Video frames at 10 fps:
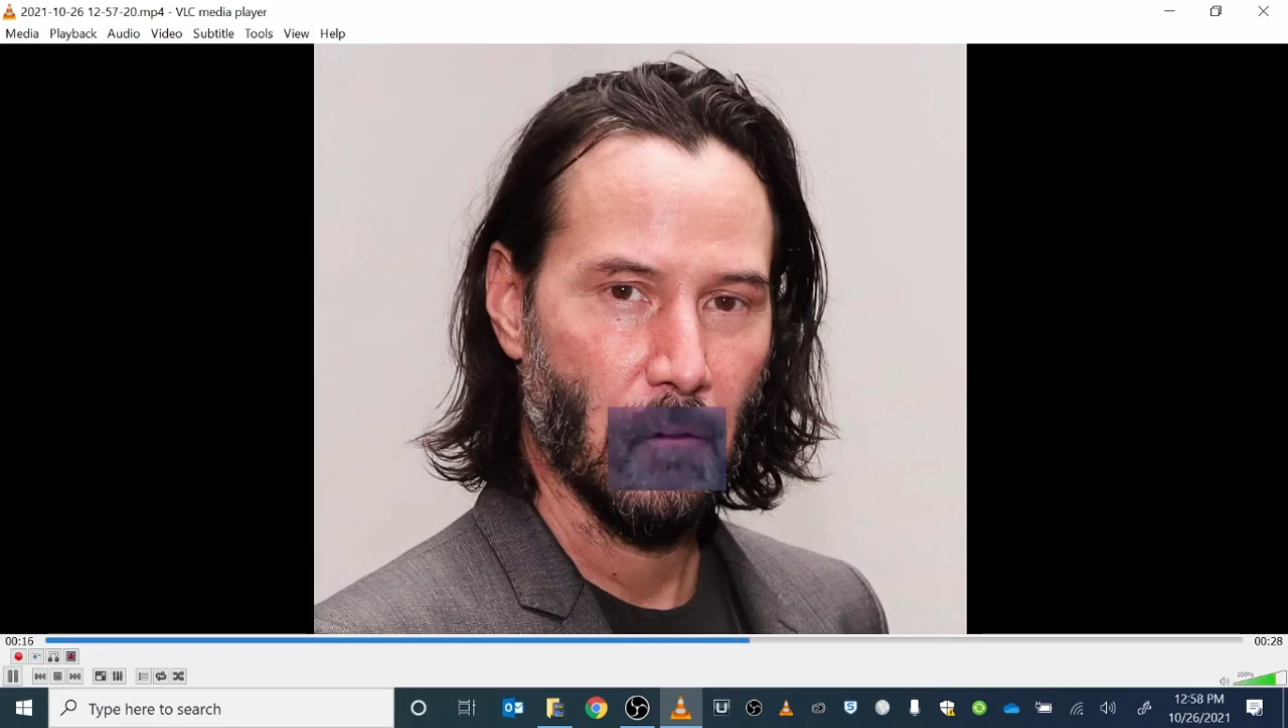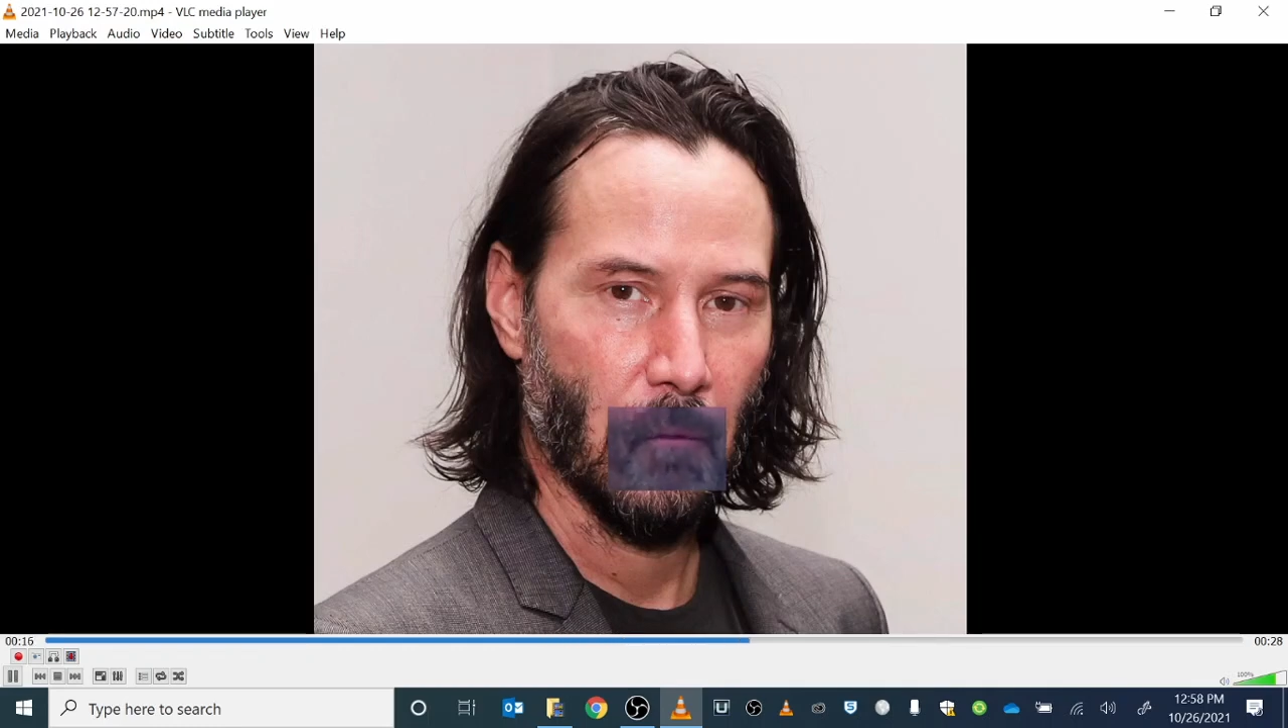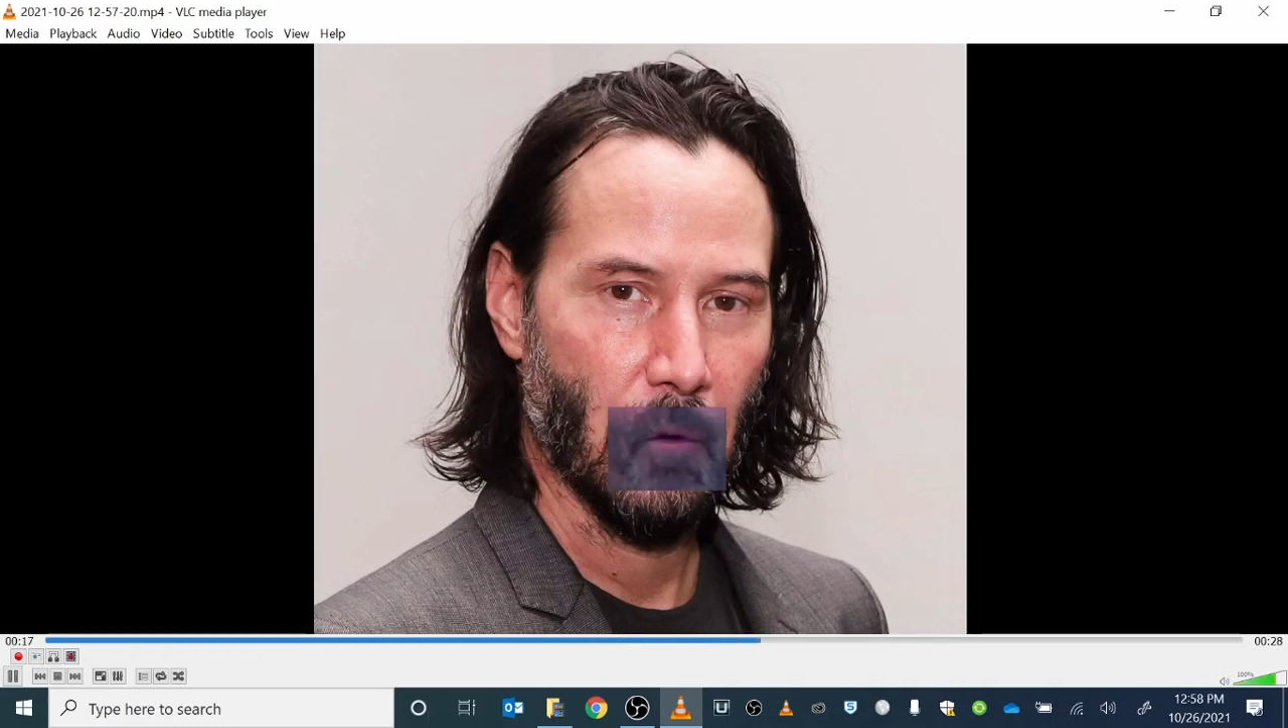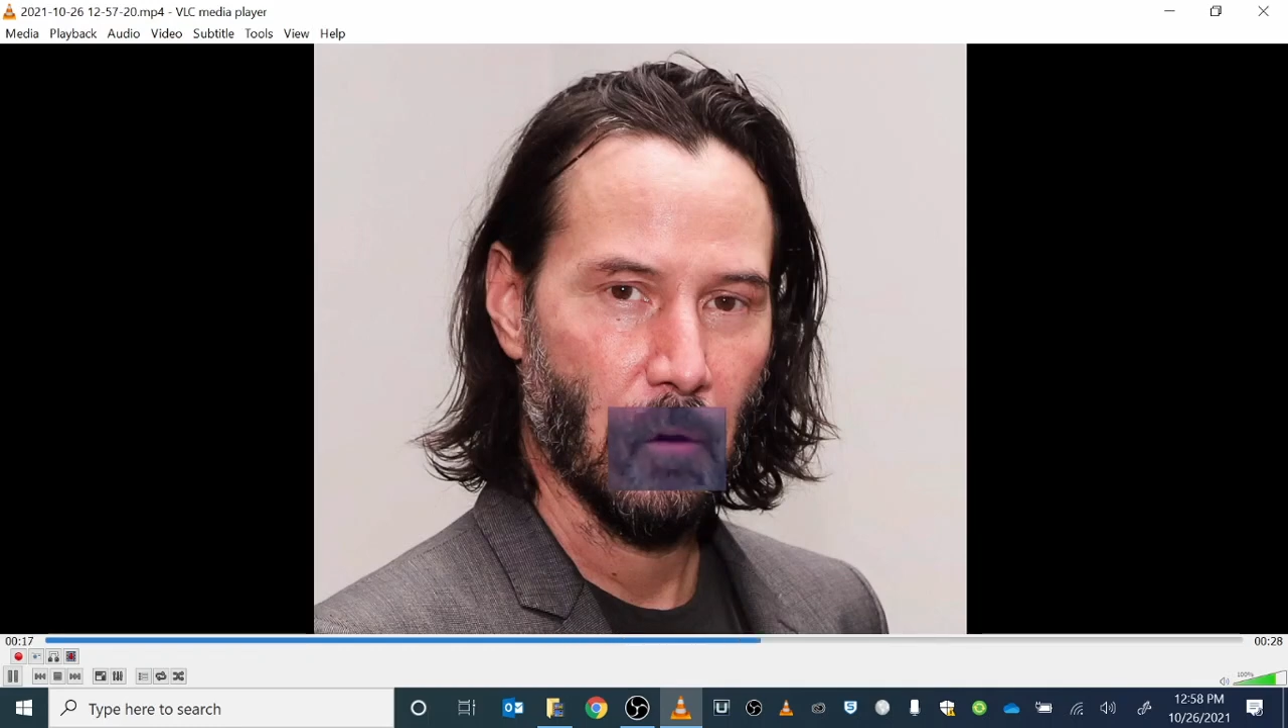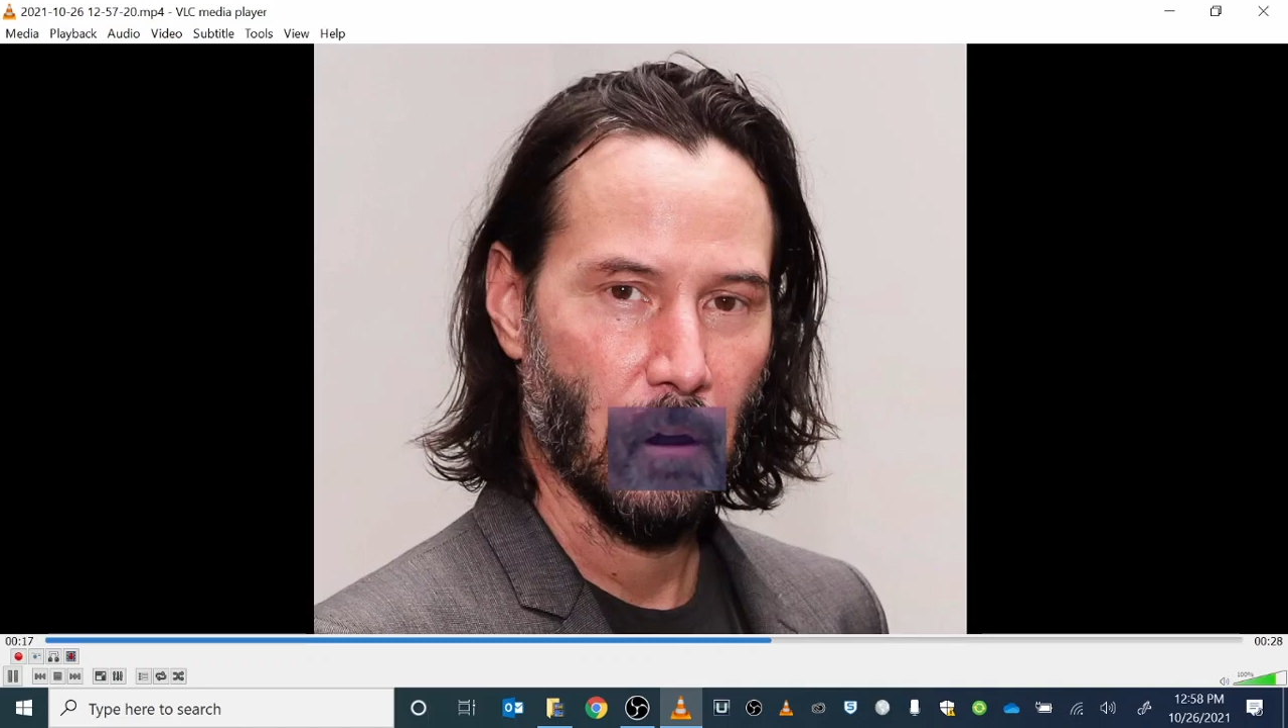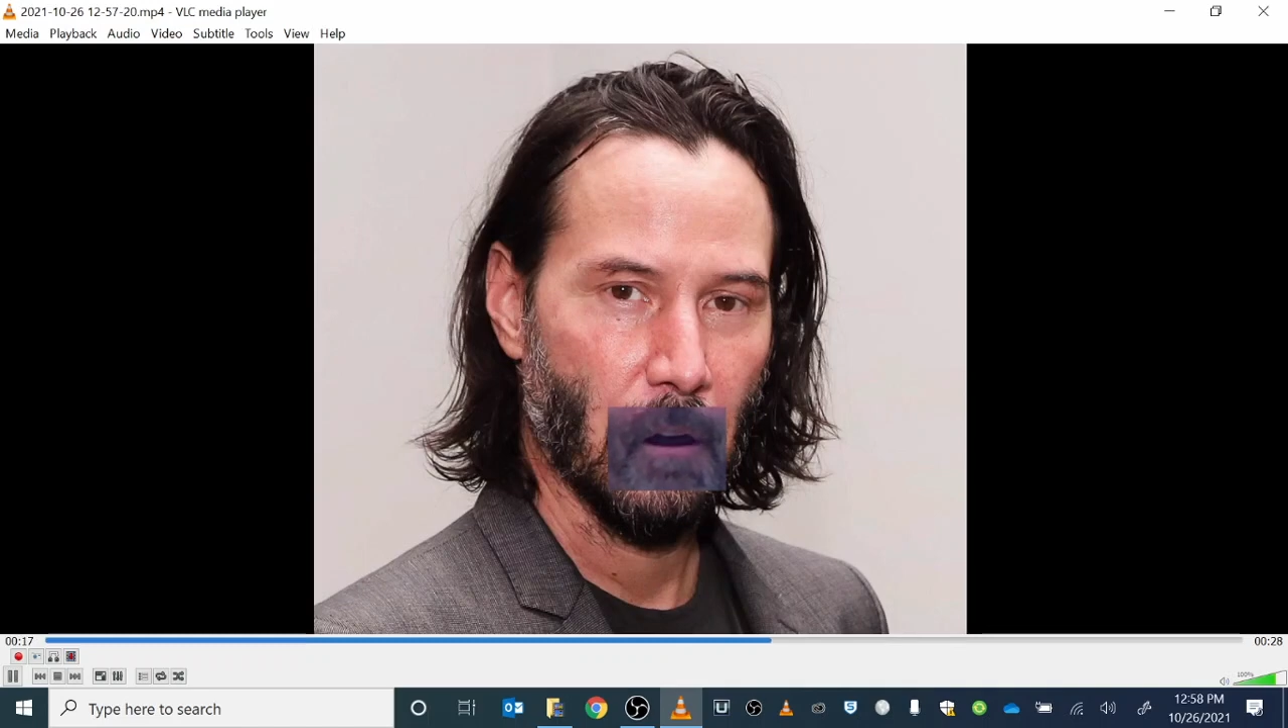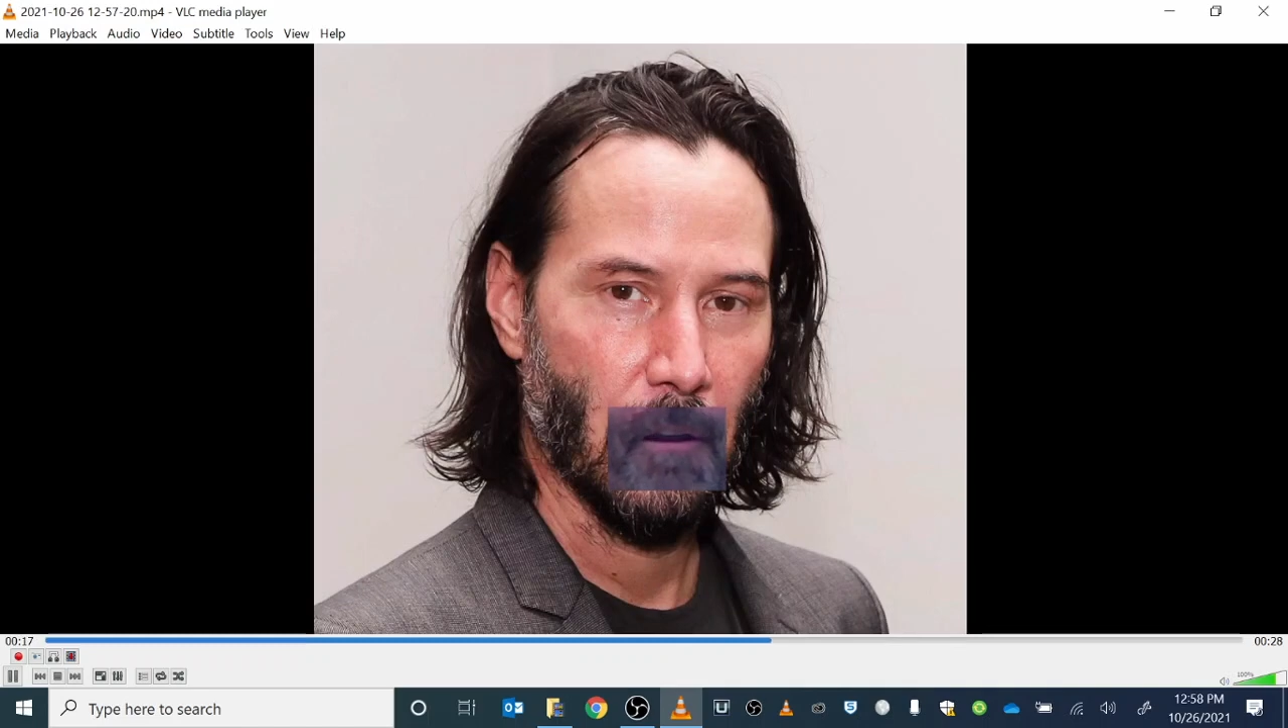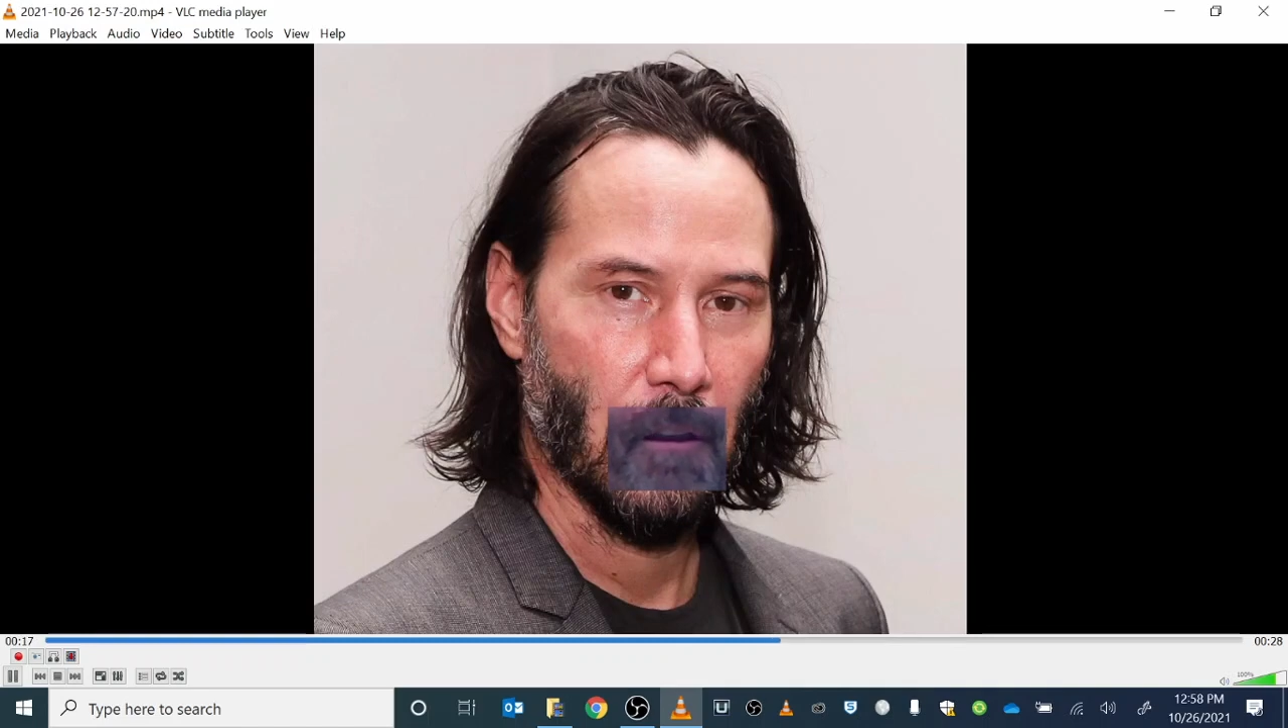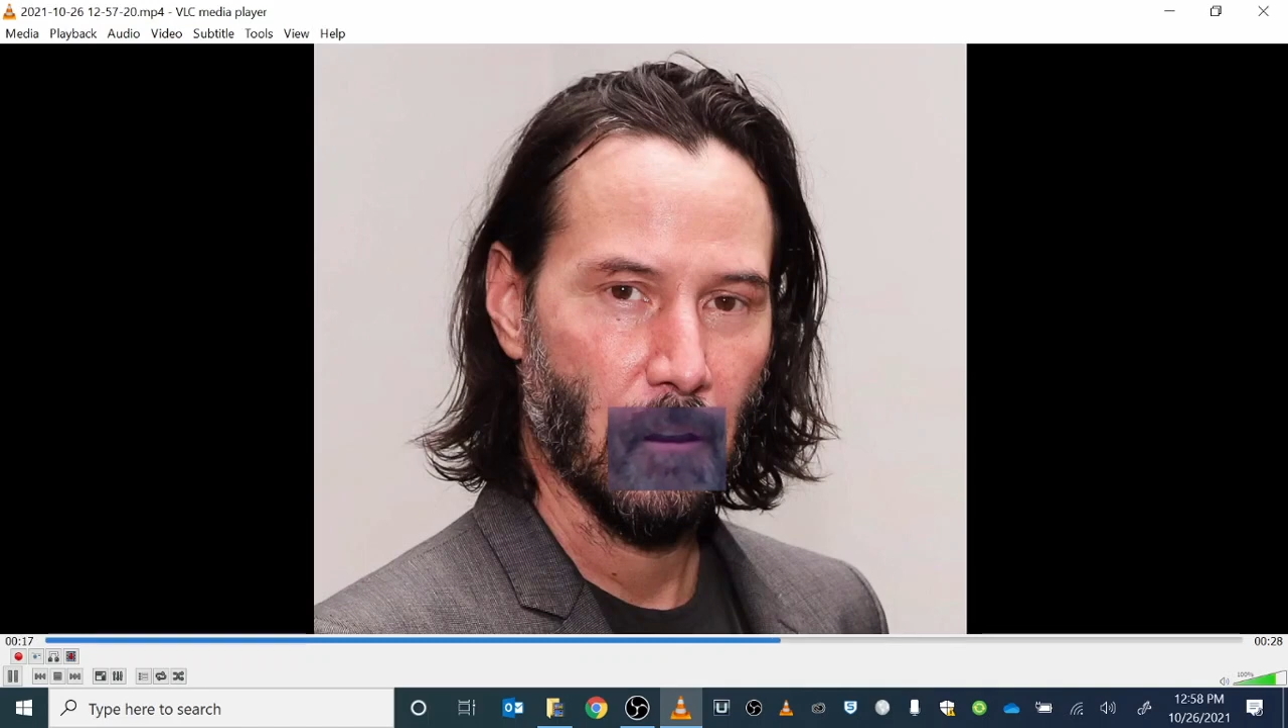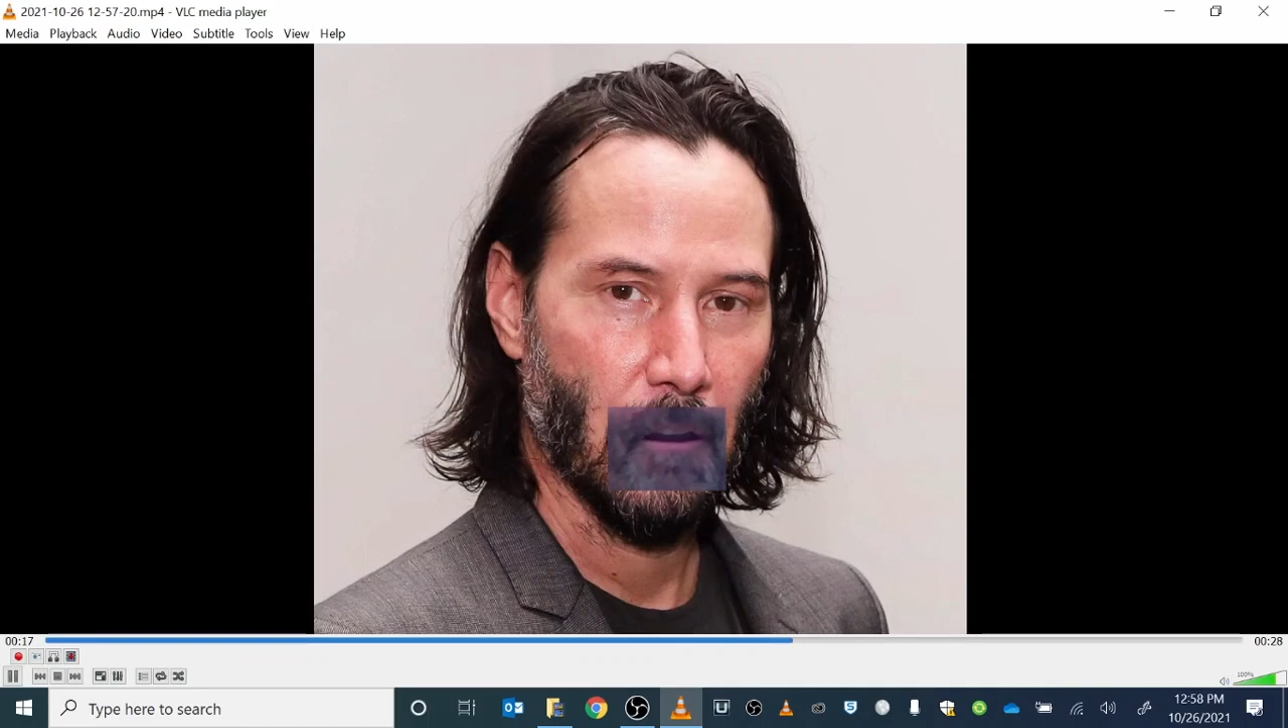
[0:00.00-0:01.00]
moron